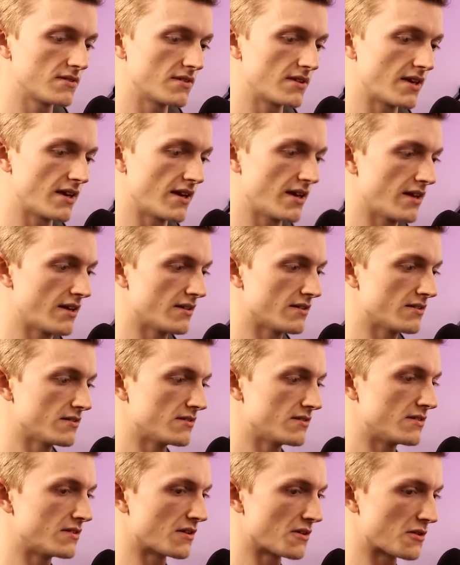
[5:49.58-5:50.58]

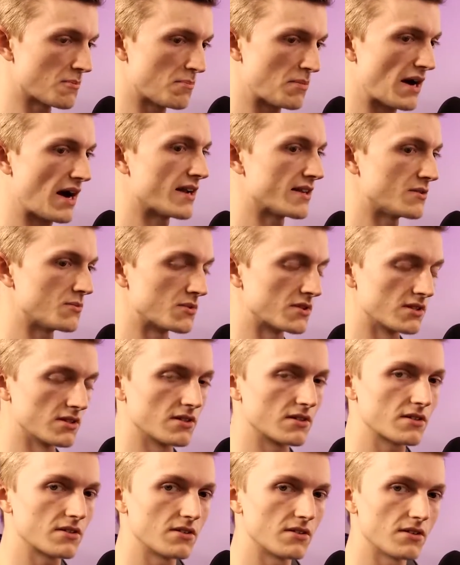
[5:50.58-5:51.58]
and the body would
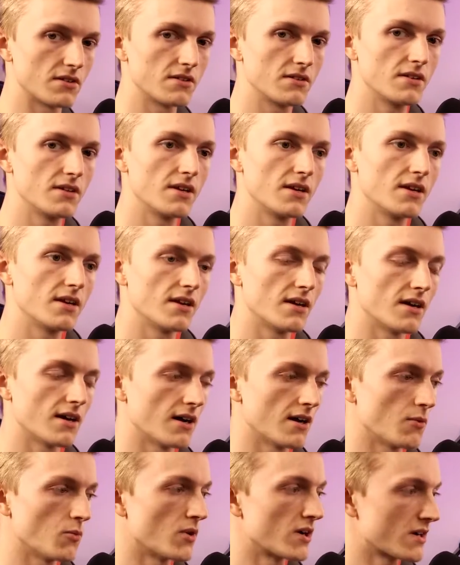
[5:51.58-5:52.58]
look good,
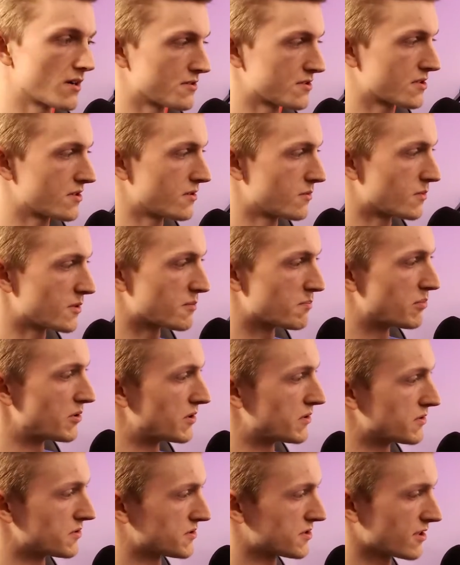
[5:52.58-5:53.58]
what goes good with
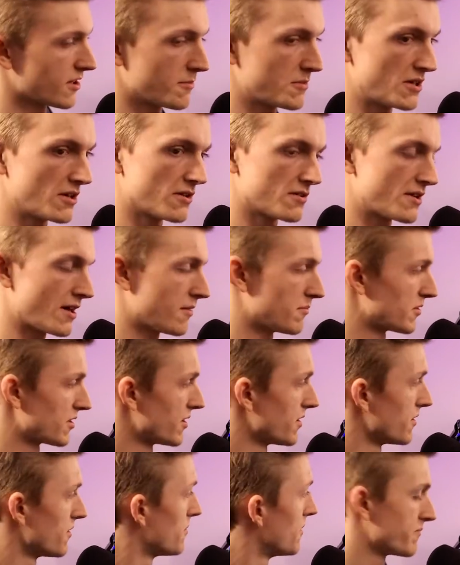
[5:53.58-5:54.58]
blue, so let me know down
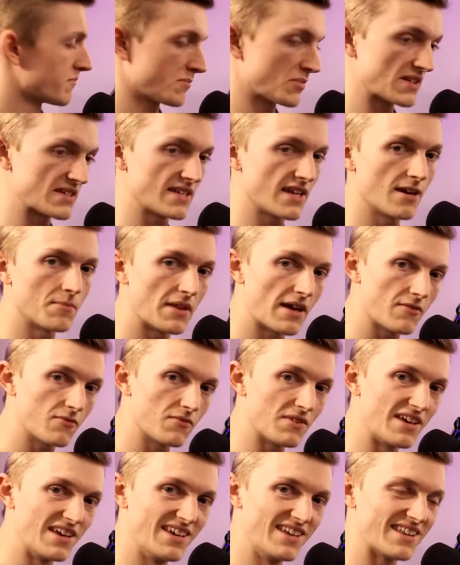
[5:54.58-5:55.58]
below. But damn, that
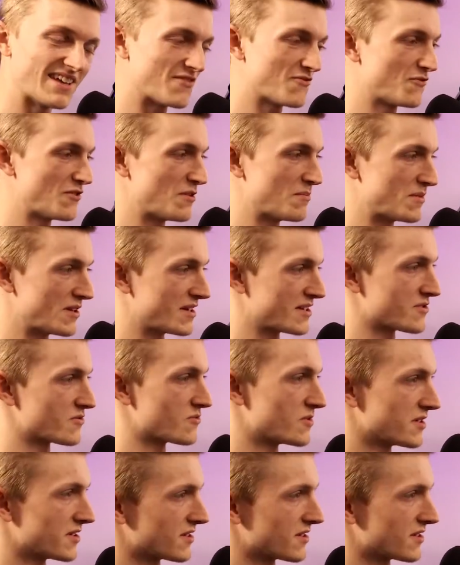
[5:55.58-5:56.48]
fitment is really